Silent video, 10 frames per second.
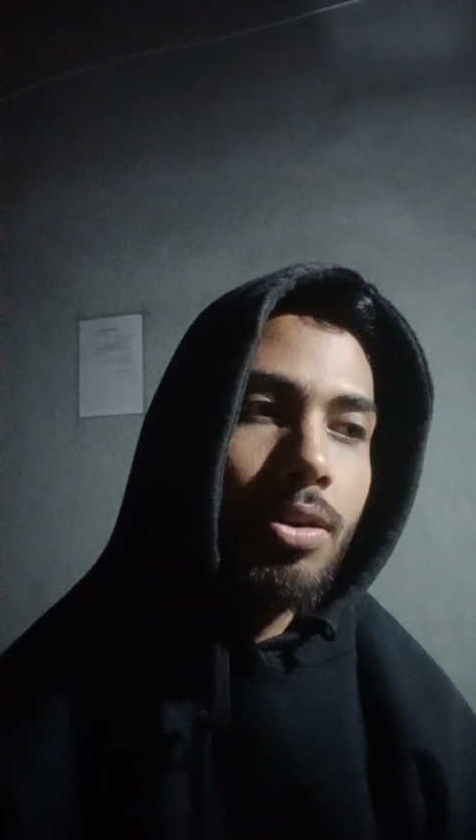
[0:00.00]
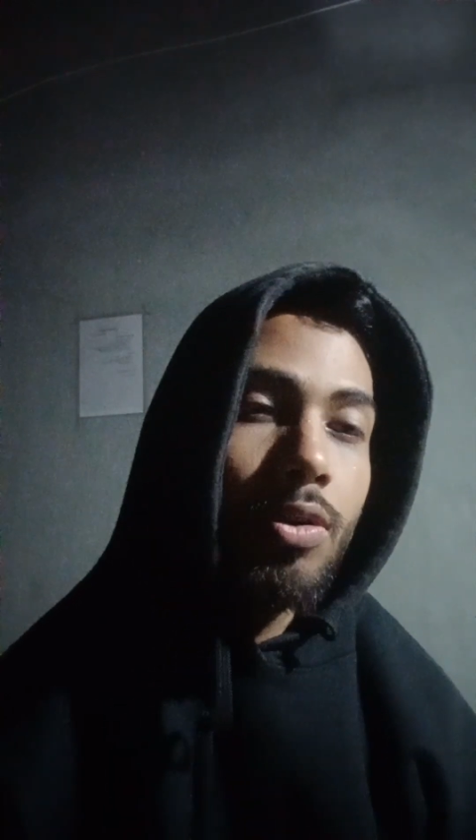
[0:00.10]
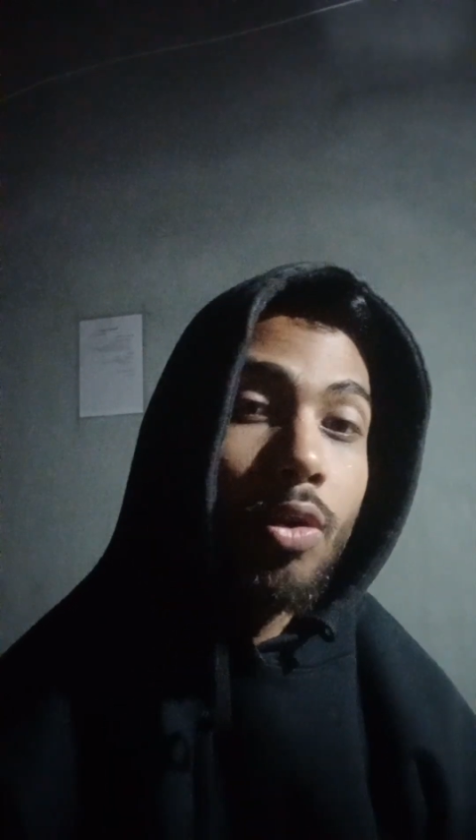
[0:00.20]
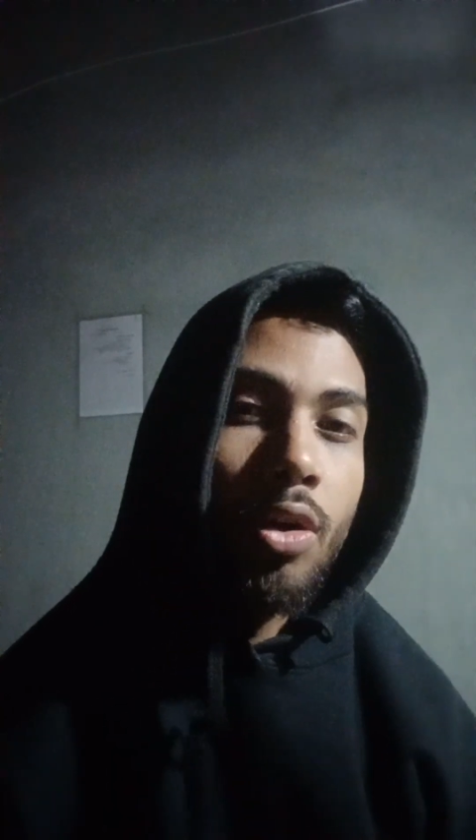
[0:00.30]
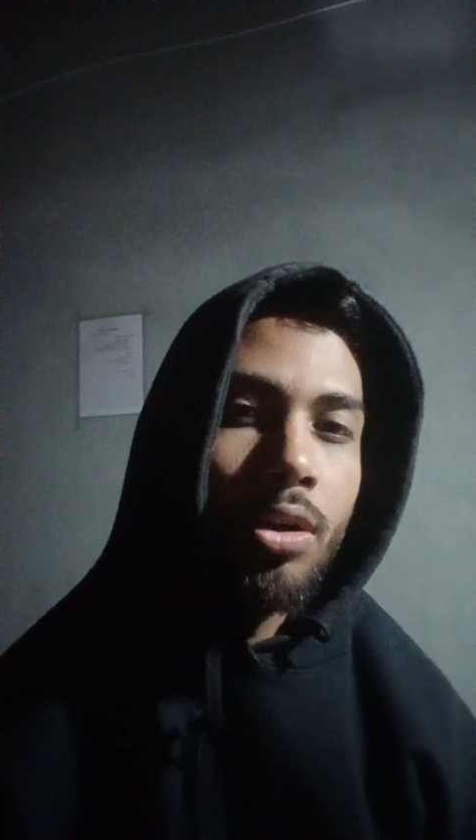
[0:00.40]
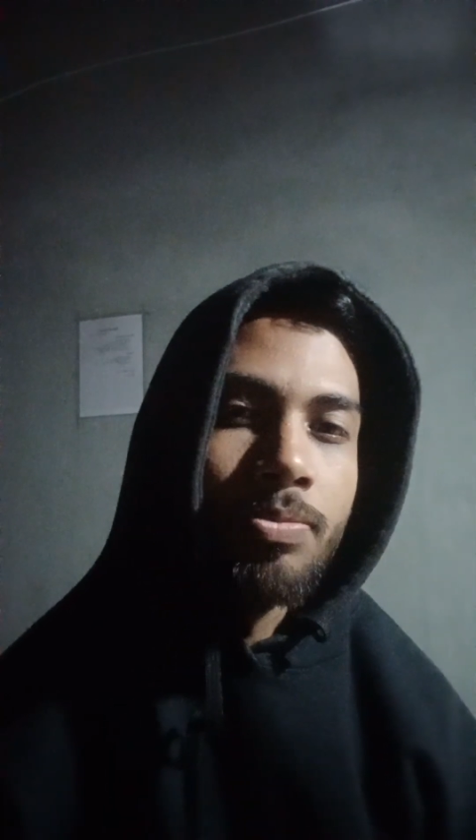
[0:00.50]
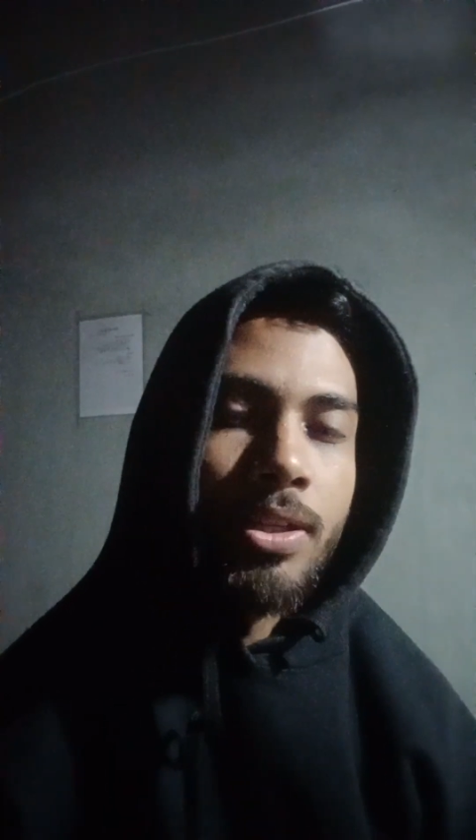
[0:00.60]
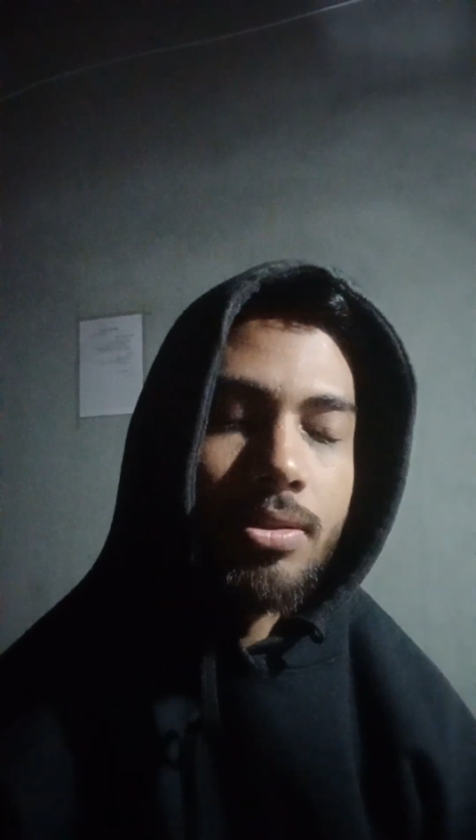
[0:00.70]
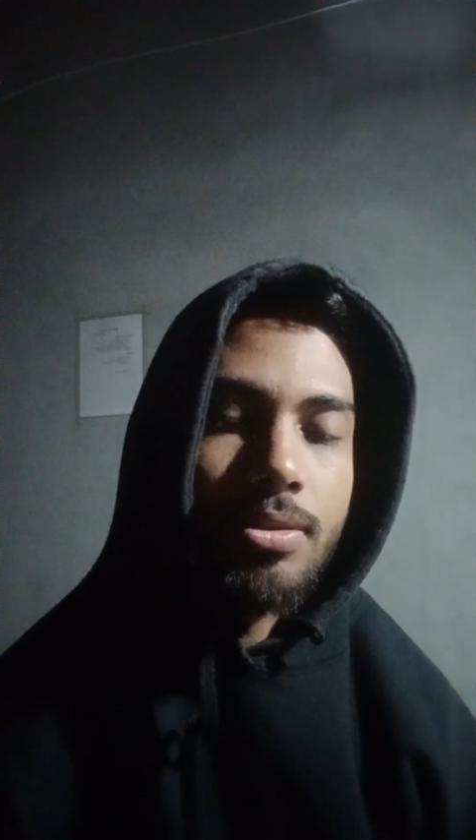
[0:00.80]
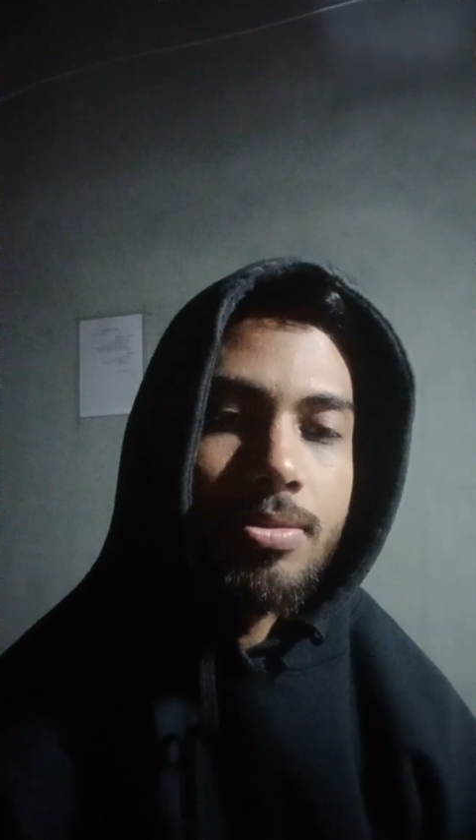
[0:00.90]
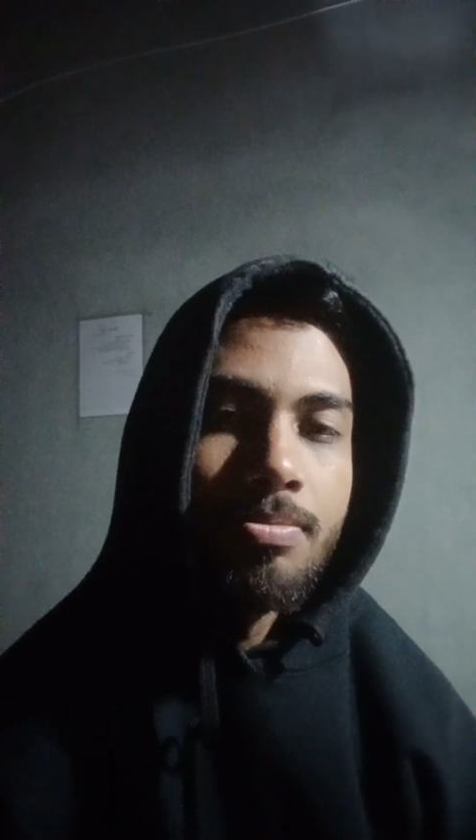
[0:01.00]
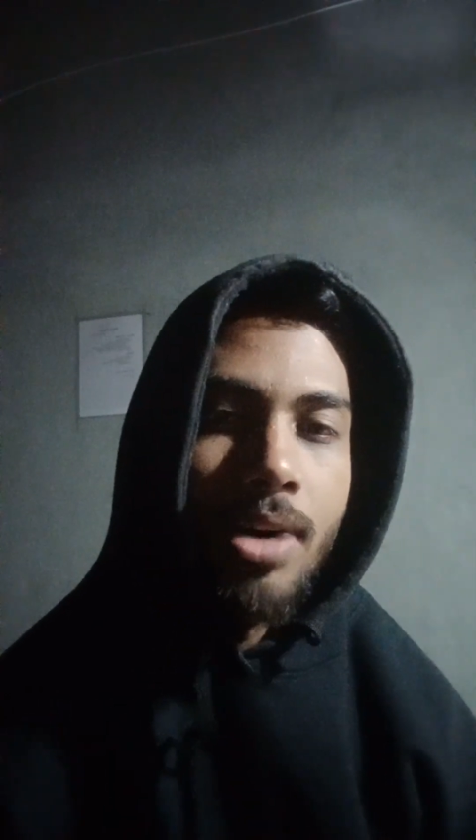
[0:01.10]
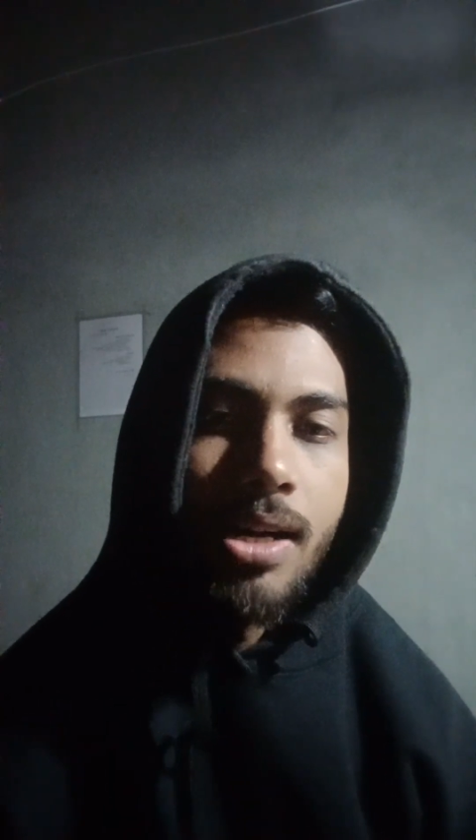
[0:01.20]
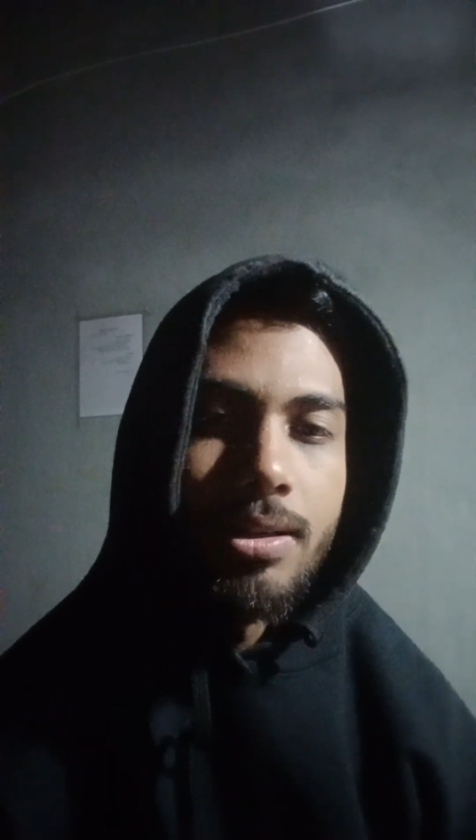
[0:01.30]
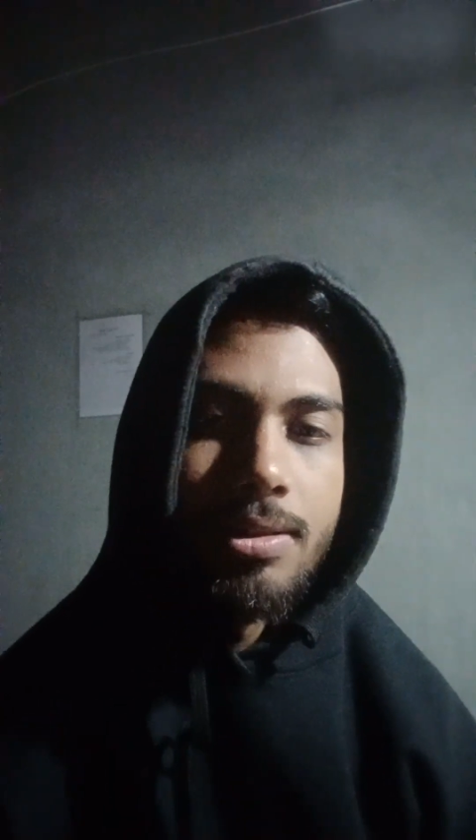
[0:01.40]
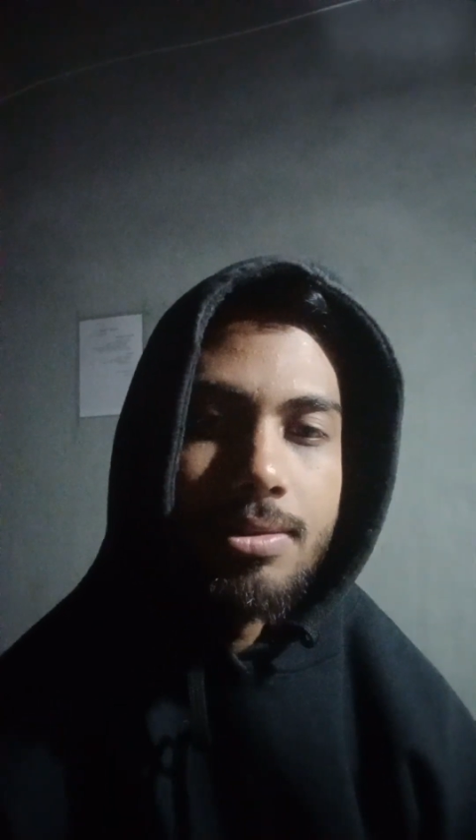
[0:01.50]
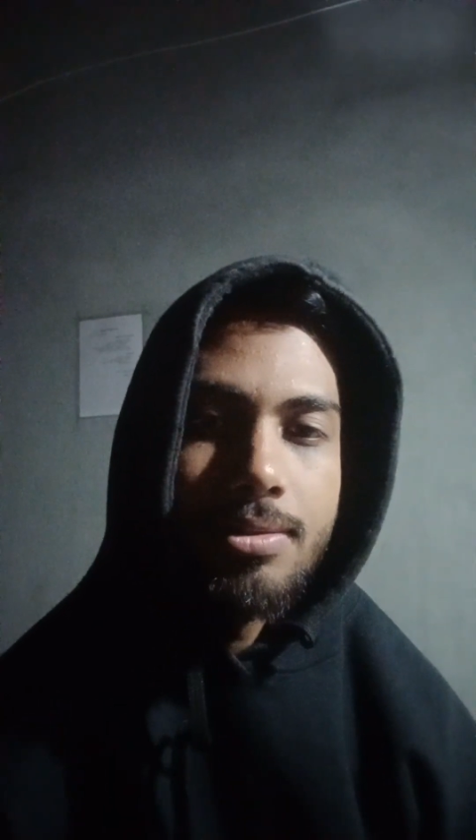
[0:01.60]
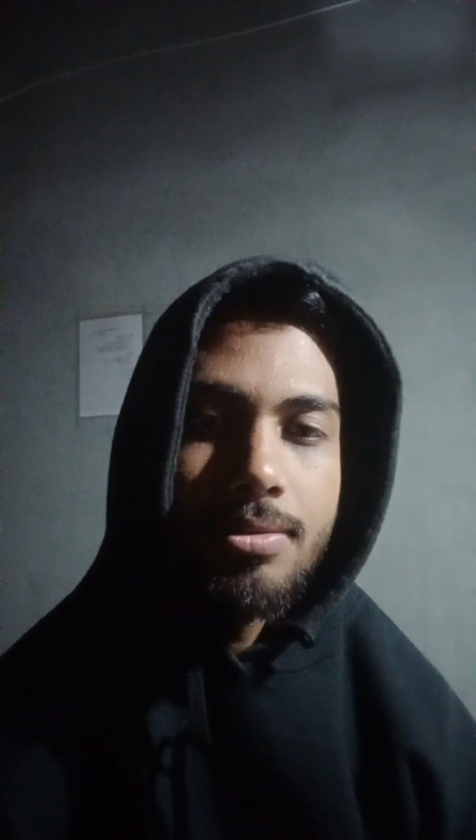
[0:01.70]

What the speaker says: lot of things, but